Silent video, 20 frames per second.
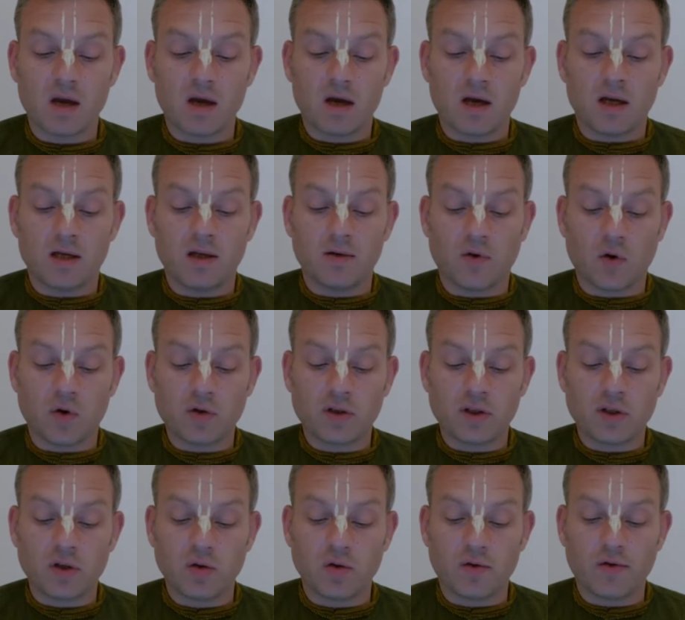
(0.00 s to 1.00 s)
A devotee
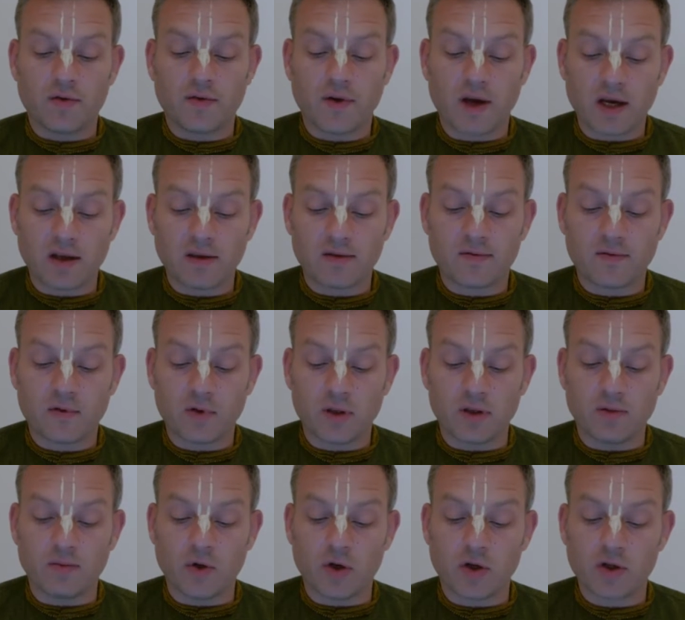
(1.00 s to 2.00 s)
who faithfully
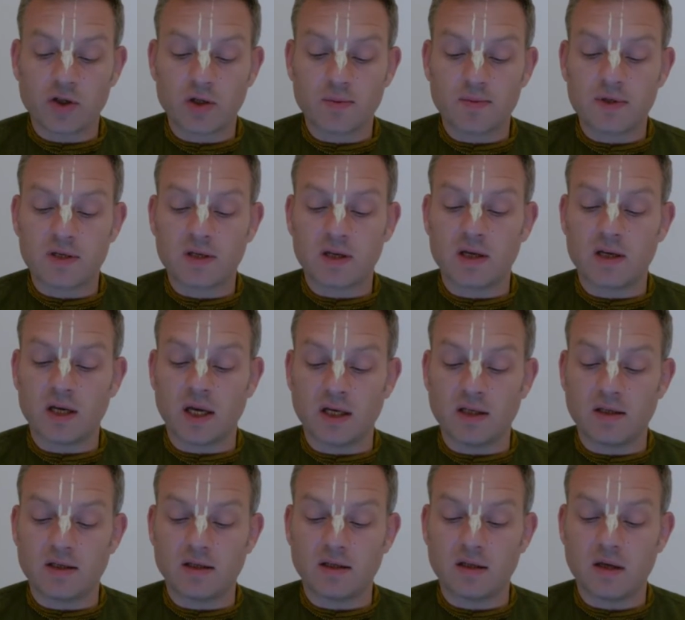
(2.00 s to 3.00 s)
worships the
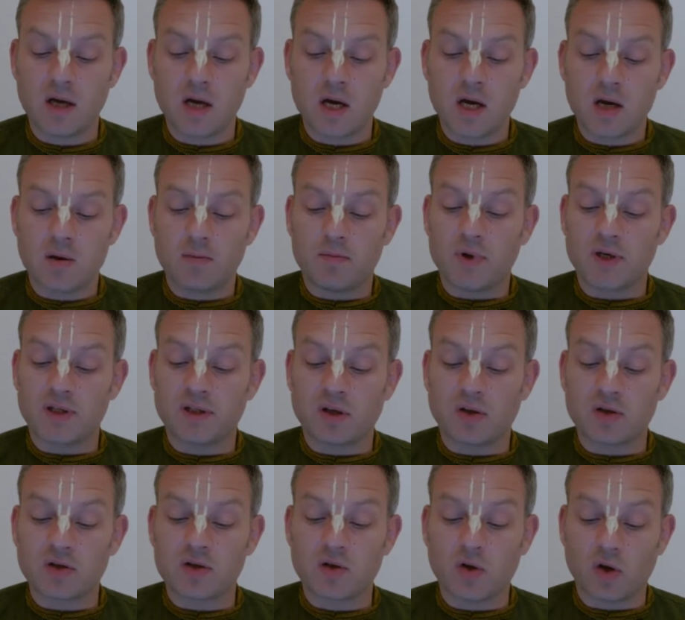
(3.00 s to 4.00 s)
deity but
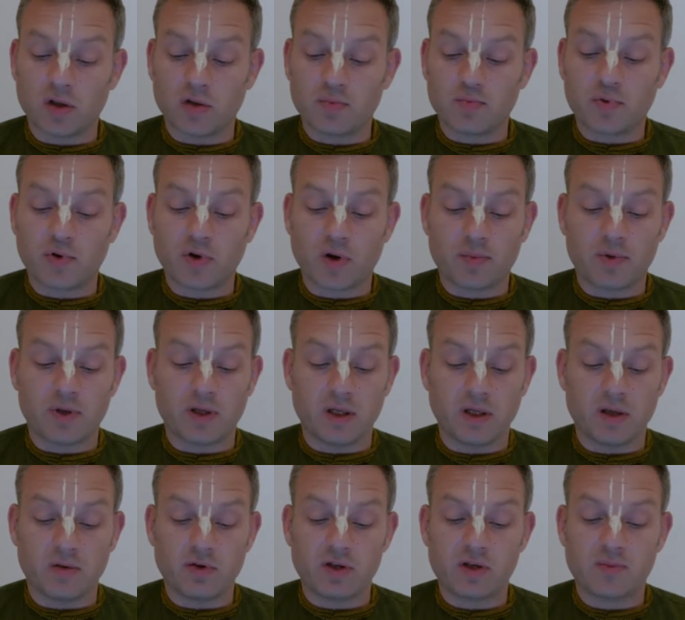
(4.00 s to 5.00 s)
does not properly
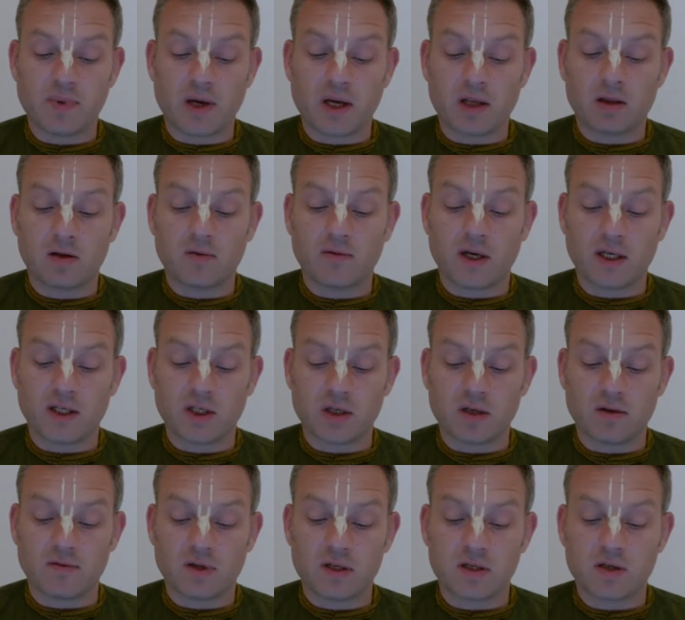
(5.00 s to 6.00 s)
respect the
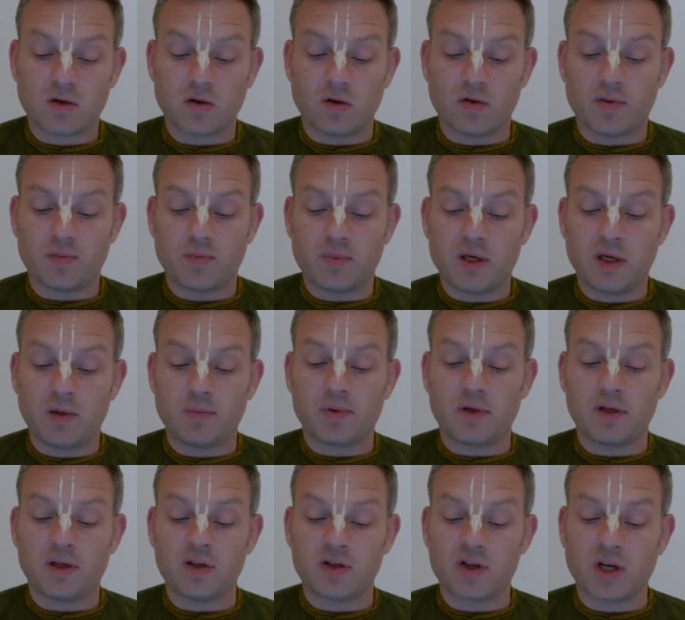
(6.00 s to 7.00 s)
Vaishnavas or the people
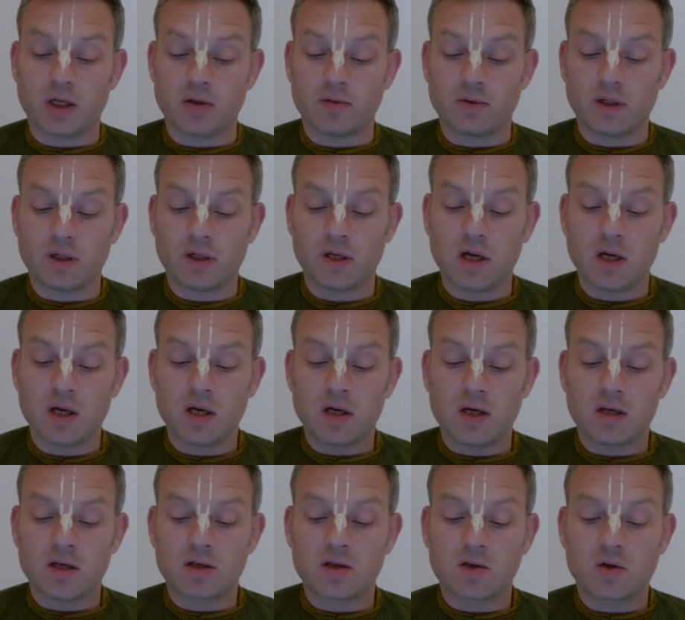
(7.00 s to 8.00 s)
in general
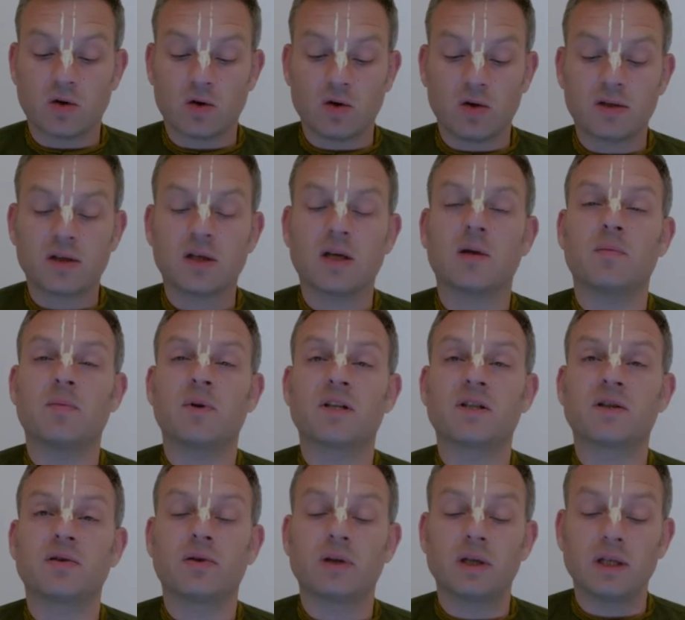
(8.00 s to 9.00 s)
is called a
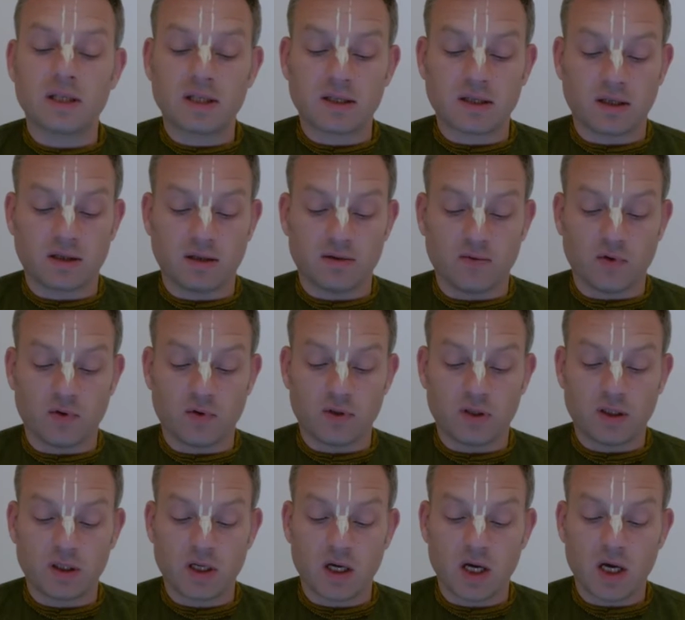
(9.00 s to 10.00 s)
materialistic
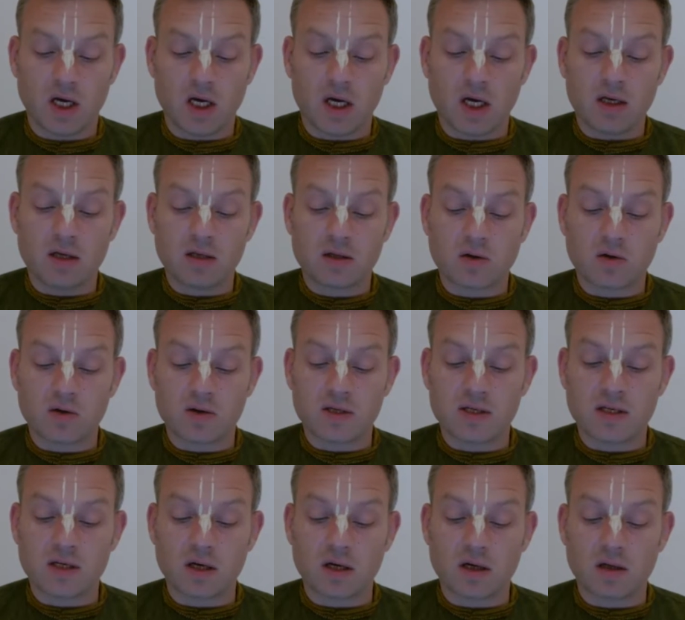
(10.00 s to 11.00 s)
devotee and is
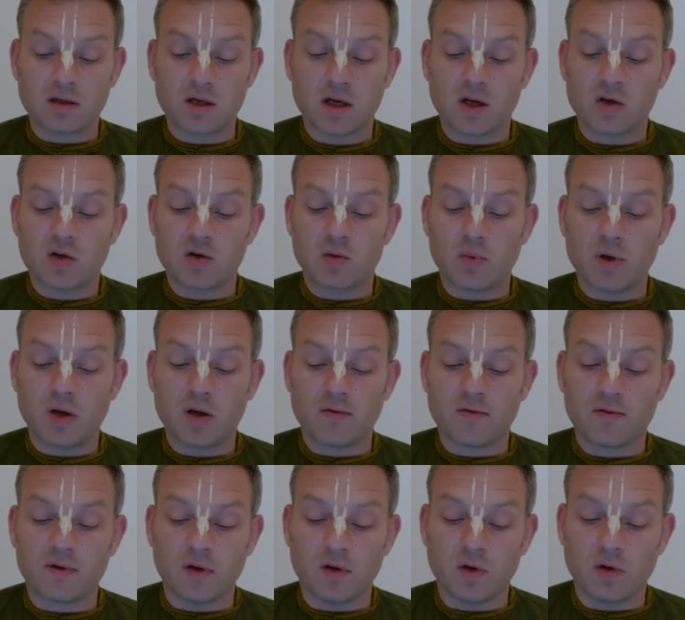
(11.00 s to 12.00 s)
considered to be of
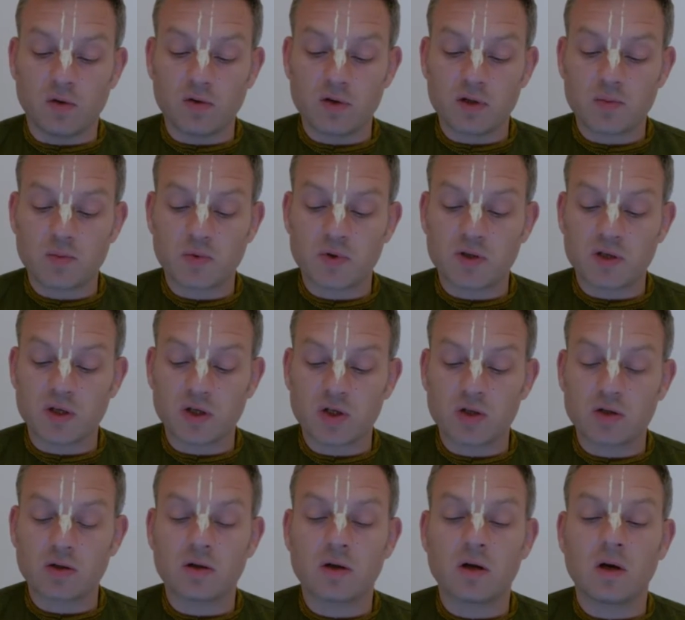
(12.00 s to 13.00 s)
the lowest
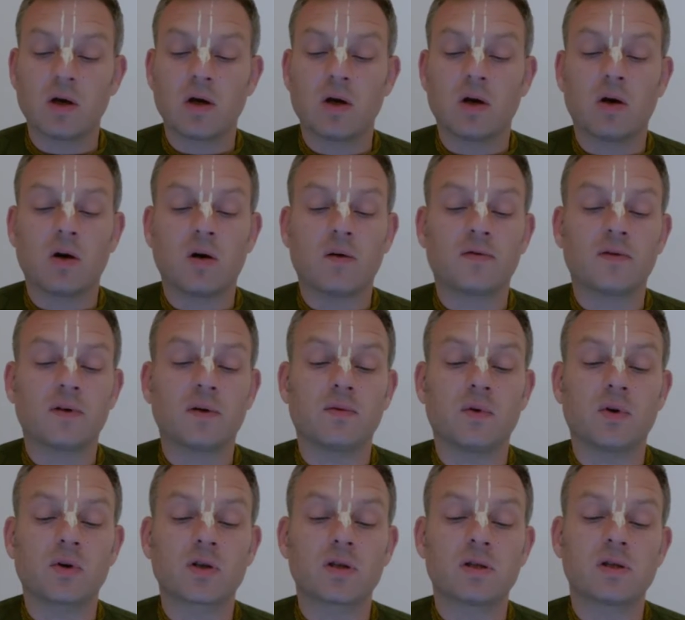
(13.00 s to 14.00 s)
position of
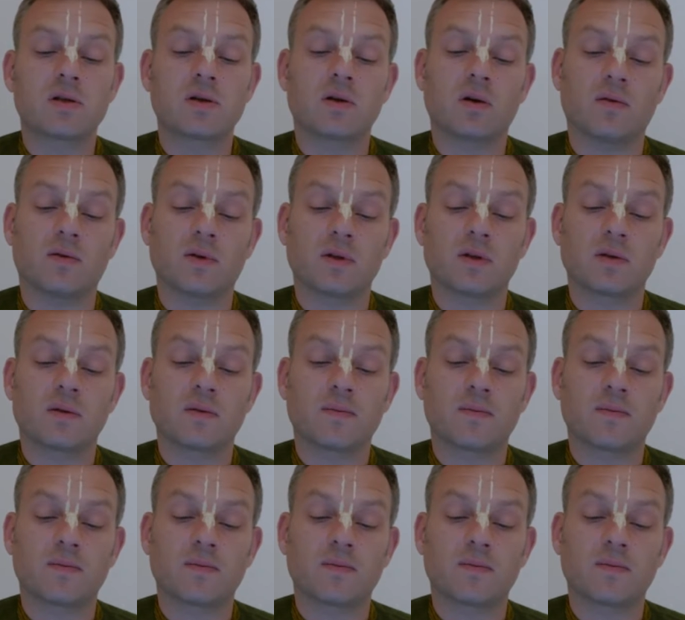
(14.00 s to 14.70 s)
devotional service.